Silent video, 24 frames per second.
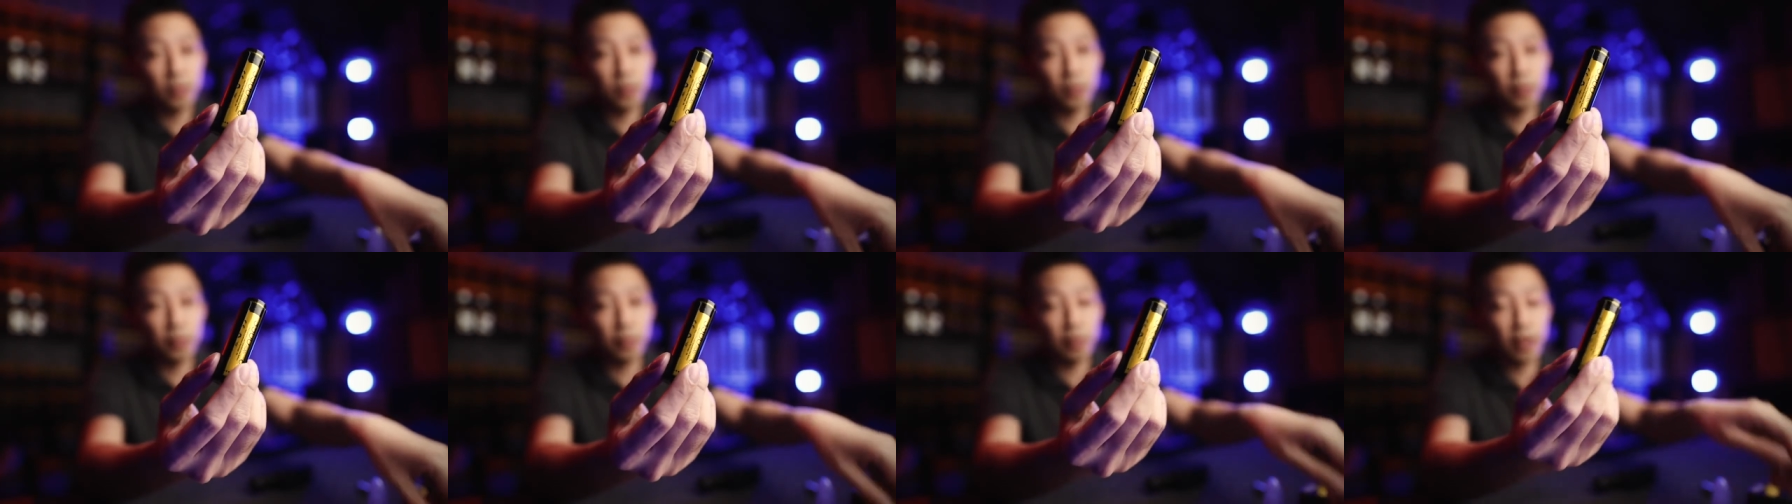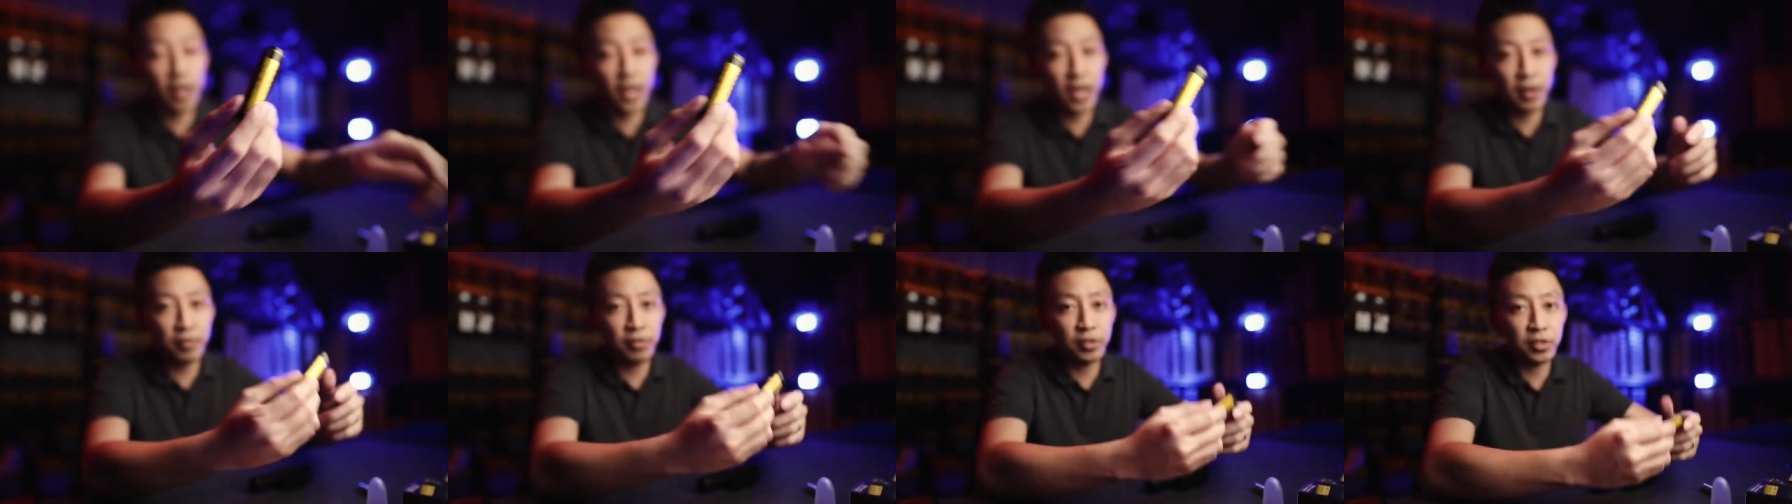So if
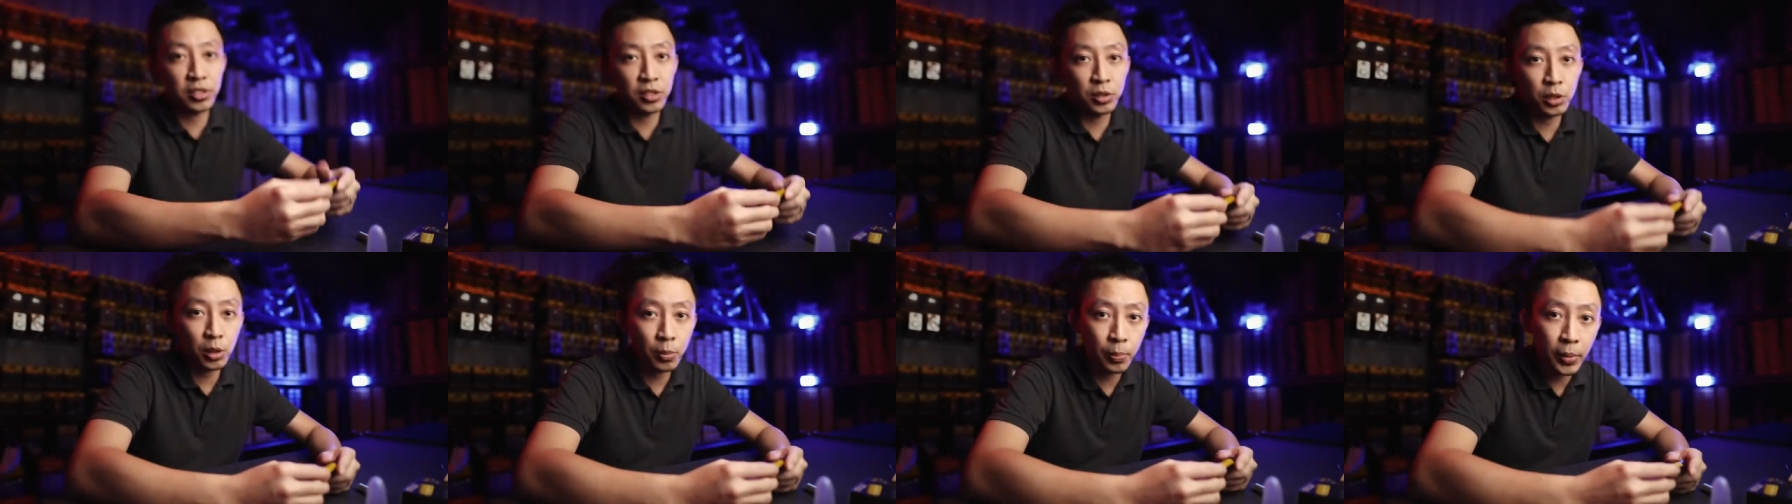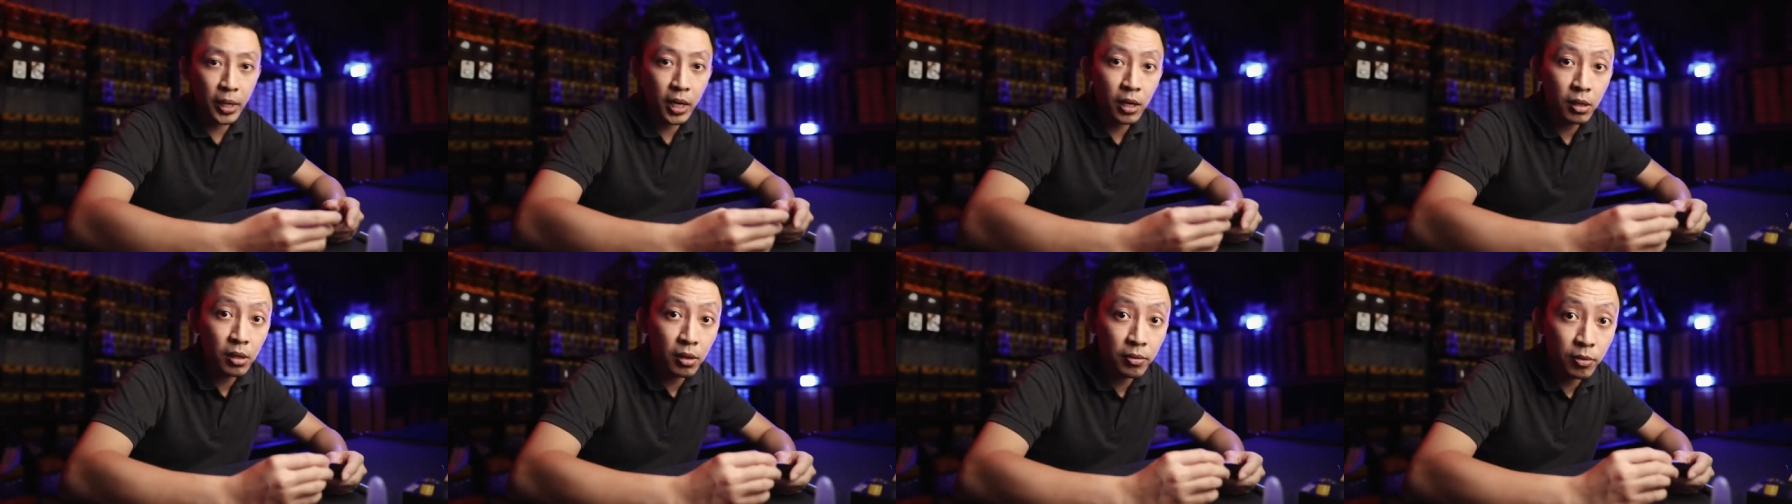you have a
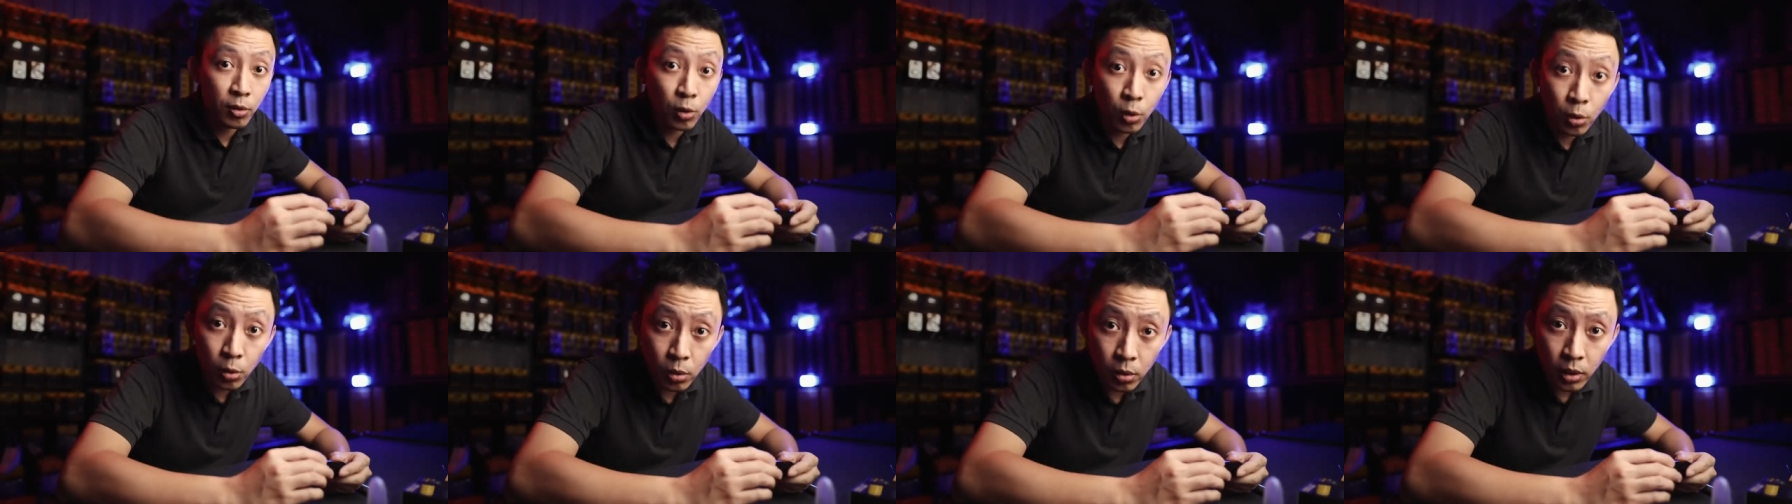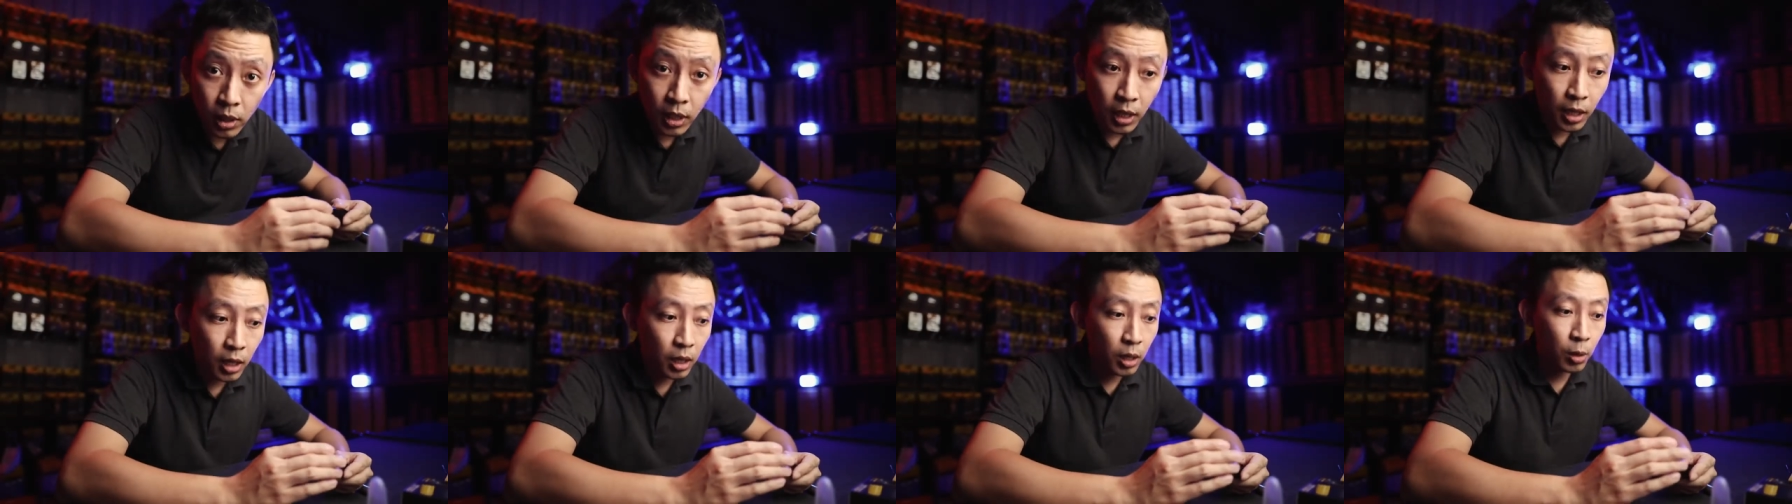stockpile of old